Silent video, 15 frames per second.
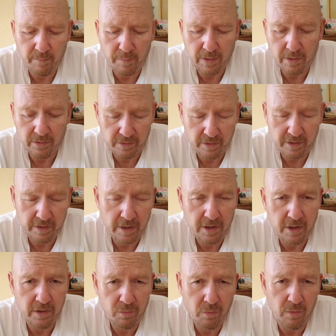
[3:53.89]
because the
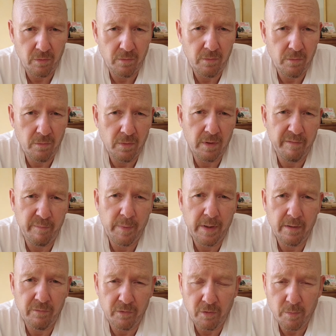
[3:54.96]
stitches will have
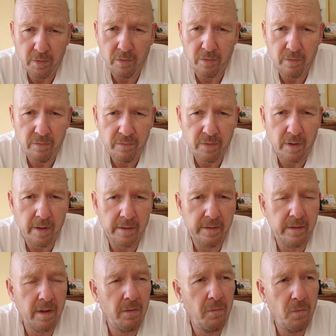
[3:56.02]
been removed, I
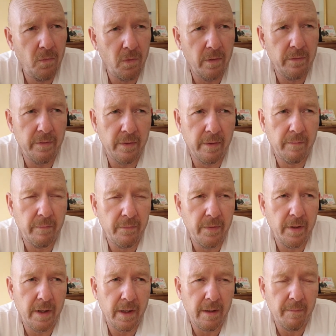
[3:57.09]
don't want the
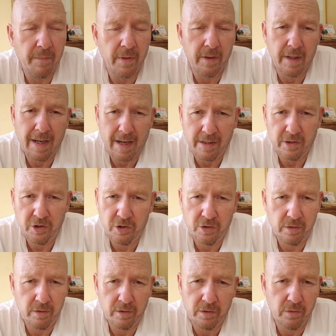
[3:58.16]

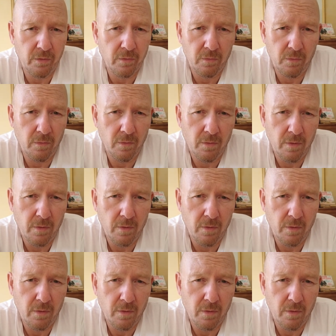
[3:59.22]
gash to,